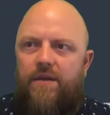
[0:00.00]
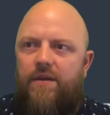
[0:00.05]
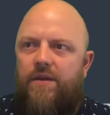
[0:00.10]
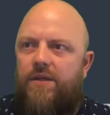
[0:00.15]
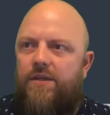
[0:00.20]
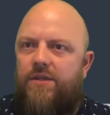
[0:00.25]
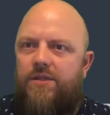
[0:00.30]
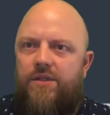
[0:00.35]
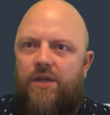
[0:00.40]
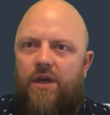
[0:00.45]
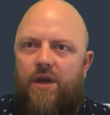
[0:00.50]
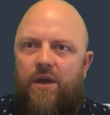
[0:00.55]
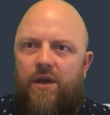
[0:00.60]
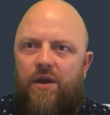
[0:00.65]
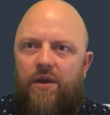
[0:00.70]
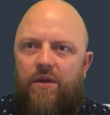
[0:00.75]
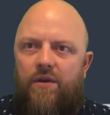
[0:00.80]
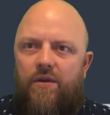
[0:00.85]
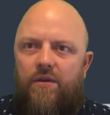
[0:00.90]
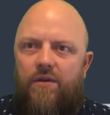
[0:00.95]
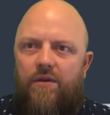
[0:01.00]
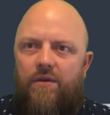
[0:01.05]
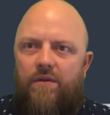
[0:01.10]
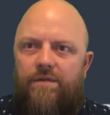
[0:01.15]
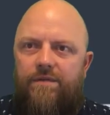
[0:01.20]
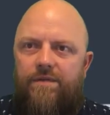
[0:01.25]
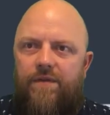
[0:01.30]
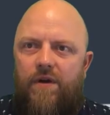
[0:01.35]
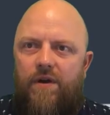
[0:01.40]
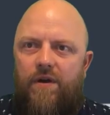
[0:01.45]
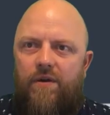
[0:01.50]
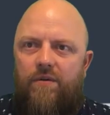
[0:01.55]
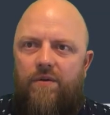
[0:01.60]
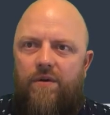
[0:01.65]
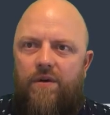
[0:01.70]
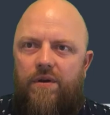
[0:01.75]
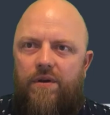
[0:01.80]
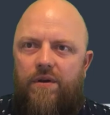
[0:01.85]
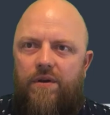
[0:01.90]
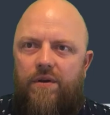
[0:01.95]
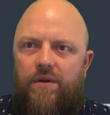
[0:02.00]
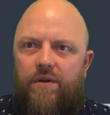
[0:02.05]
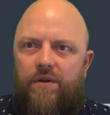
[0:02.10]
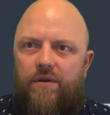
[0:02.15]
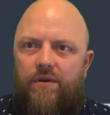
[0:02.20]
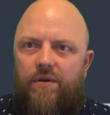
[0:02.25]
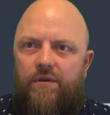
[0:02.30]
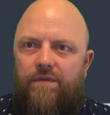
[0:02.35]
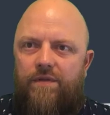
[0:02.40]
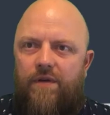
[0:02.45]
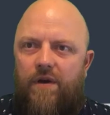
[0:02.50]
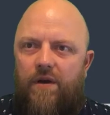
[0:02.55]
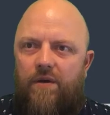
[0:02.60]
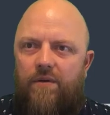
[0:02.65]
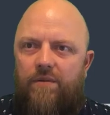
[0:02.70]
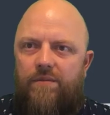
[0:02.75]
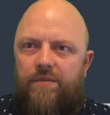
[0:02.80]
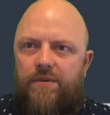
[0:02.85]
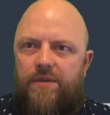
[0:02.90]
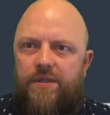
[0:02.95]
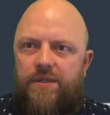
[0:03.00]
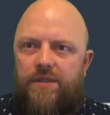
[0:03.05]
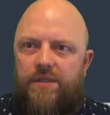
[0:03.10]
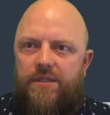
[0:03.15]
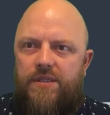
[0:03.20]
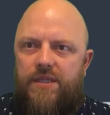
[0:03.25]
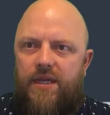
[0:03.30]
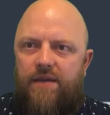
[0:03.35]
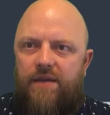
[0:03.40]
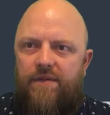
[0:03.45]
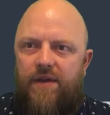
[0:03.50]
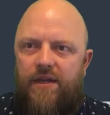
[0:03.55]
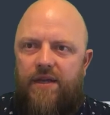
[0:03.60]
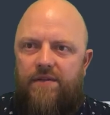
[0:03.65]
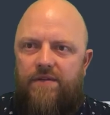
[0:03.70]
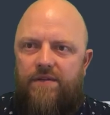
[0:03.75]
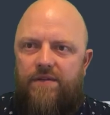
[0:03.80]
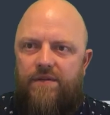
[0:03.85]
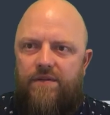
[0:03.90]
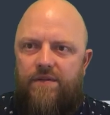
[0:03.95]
So file, new file, save as.